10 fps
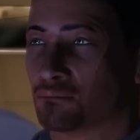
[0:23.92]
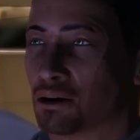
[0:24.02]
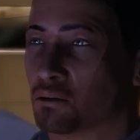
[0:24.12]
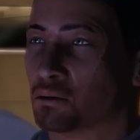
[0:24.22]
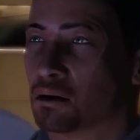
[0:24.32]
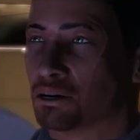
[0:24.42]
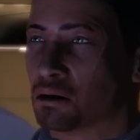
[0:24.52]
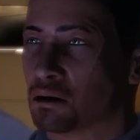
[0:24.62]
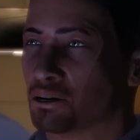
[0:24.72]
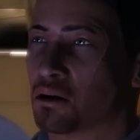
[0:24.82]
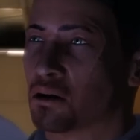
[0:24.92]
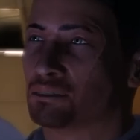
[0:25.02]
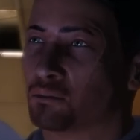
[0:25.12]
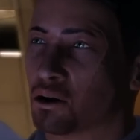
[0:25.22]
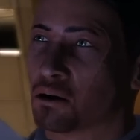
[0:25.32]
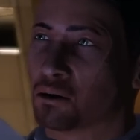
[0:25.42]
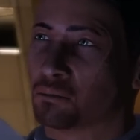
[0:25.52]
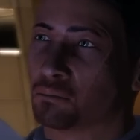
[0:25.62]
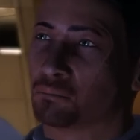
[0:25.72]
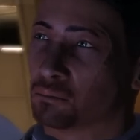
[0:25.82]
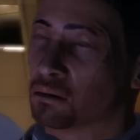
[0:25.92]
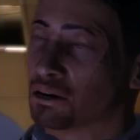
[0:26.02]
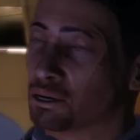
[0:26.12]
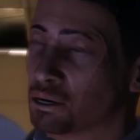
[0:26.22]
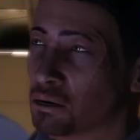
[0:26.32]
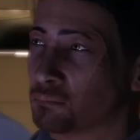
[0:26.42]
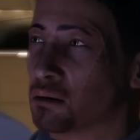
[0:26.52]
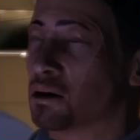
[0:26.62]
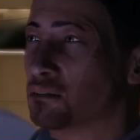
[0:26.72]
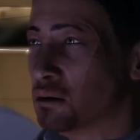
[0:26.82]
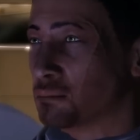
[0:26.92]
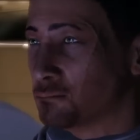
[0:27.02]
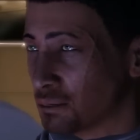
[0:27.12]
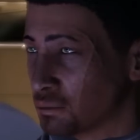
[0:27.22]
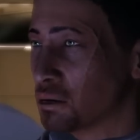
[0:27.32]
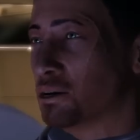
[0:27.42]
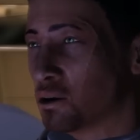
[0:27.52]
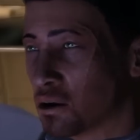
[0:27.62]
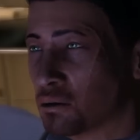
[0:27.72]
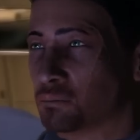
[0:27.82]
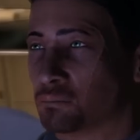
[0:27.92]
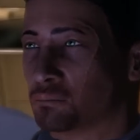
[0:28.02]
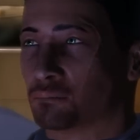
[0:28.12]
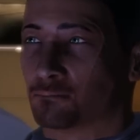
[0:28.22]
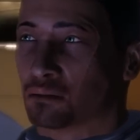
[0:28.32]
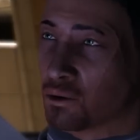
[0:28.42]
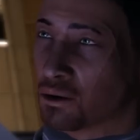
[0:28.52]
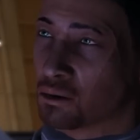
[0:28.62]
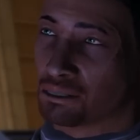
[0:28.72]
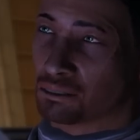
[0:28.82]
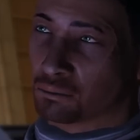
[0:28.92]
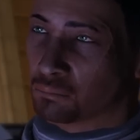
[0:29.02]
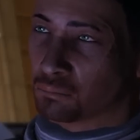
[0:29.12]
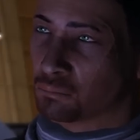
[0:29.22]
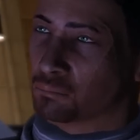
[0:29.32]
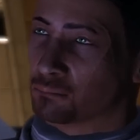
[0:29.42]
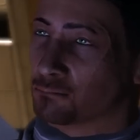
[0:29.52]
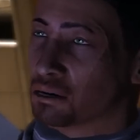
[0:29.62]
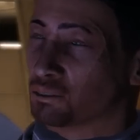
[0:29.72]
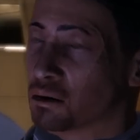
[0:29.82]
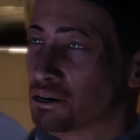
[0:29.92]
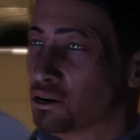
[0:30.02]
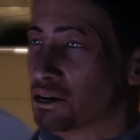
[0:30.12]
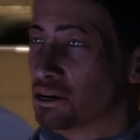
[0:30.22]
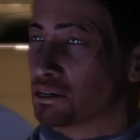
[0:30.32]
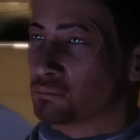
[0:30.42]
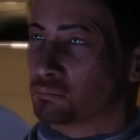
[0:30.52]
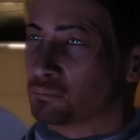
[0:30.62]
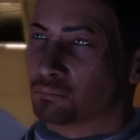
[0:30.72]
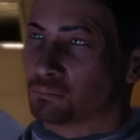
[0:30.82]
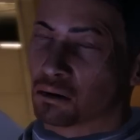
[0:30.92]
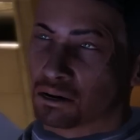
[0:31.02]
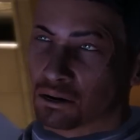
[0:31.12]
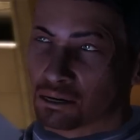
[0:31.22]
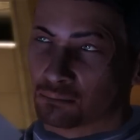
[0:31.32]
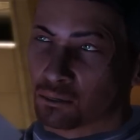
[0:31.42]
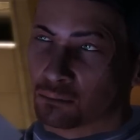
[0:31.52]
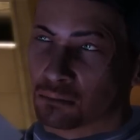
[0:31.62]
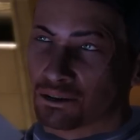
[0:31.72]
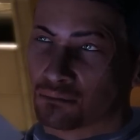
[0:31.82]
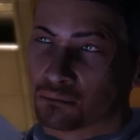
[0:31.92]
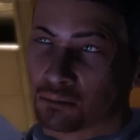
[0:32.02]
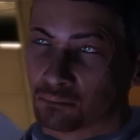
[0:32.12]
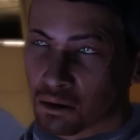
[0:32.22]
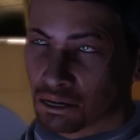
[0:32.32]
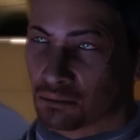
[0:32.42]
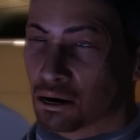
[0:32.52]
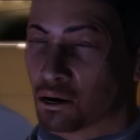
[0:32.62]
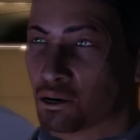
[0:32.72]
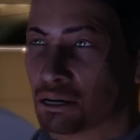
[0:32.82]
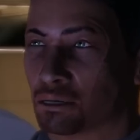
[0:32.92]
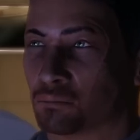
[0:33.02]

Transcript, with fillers: For a while, I was broken. I lost my whole family, Talitha. My friends, my childhood. I had to pull myself up and keep going.